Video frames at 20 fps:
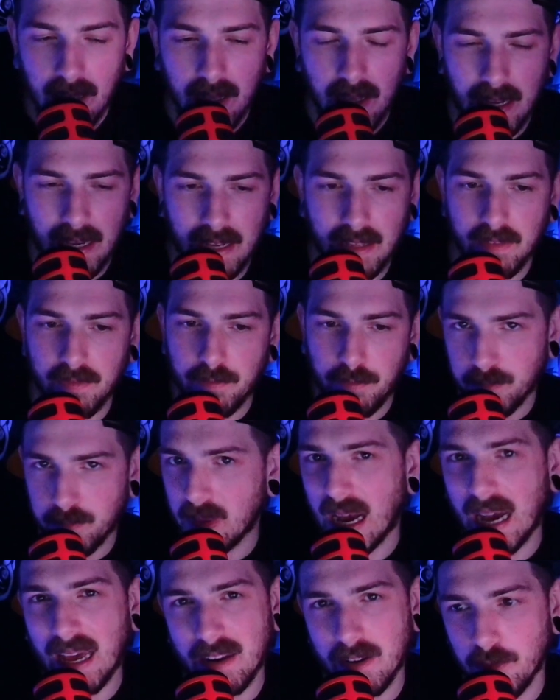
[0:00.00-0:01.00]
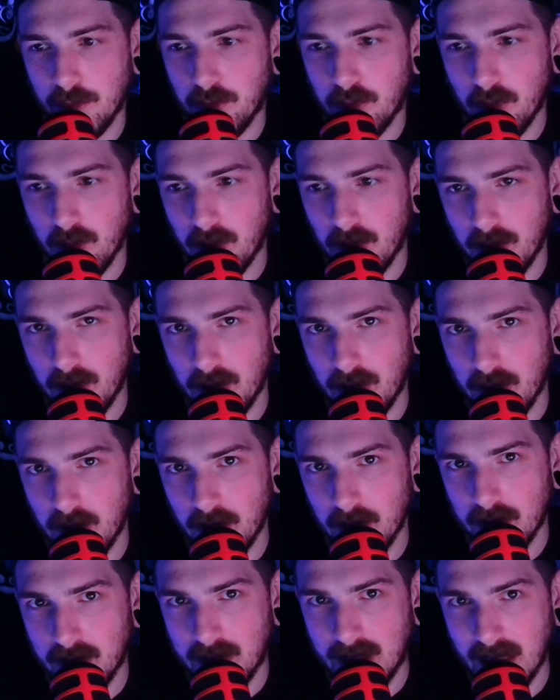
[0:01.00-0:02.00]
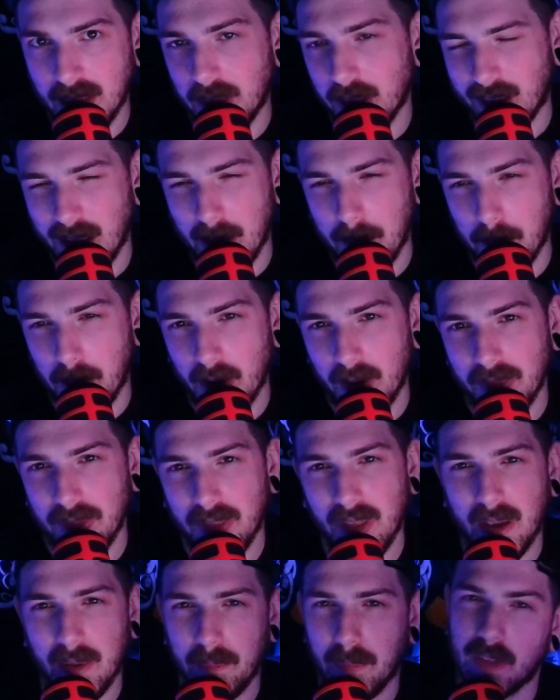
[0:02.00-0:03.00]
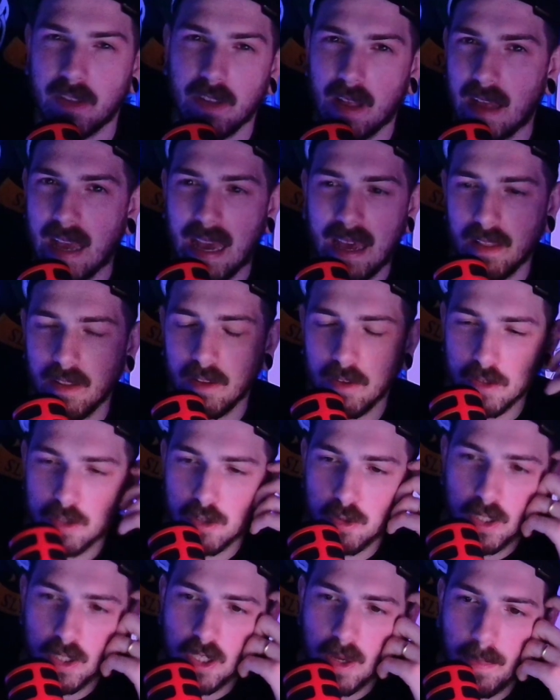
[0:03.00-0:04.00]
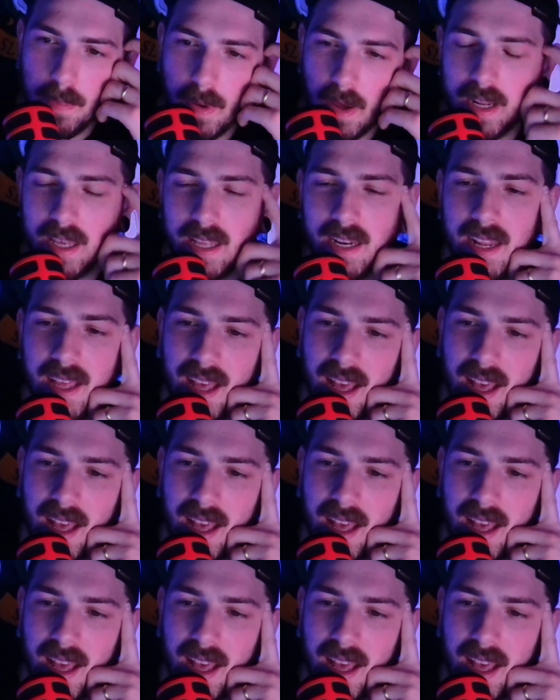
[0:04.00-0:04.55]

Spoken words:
It kind of did the Tim Burton thing, but had a little switch up on it.